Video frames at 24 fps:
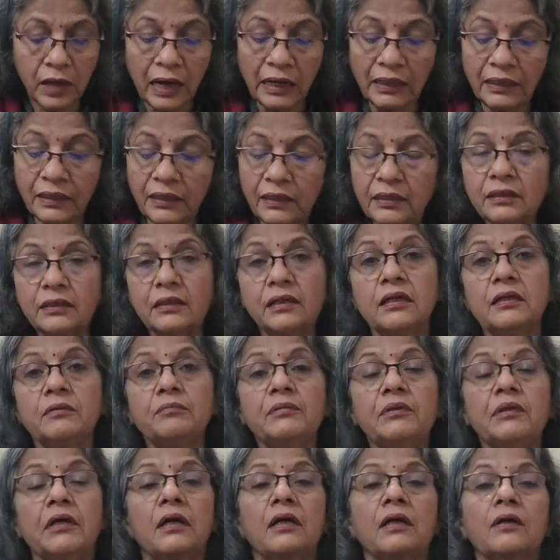and these
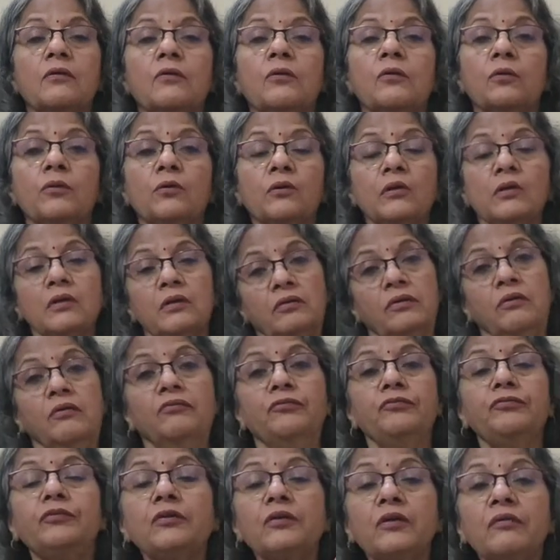herbs are all
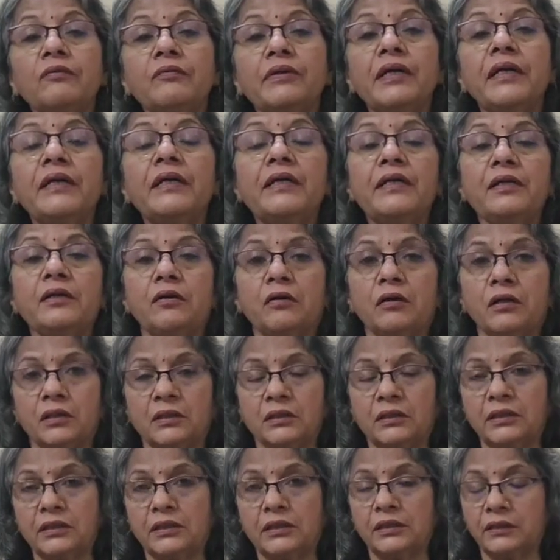full of
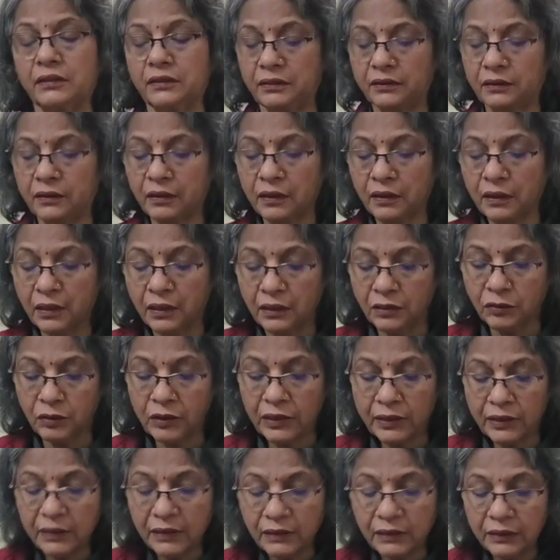antioxidants. So
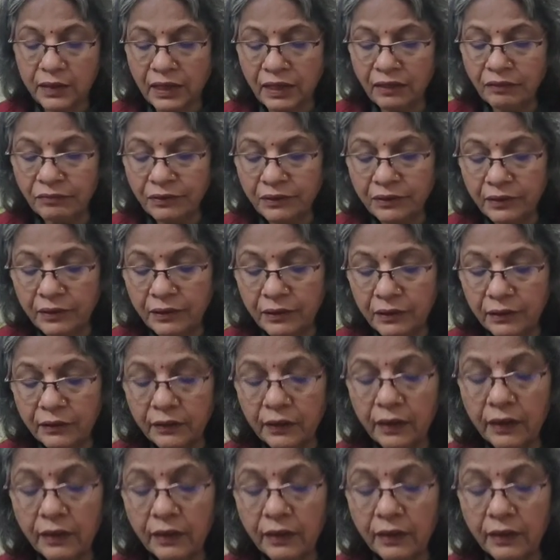let us start with the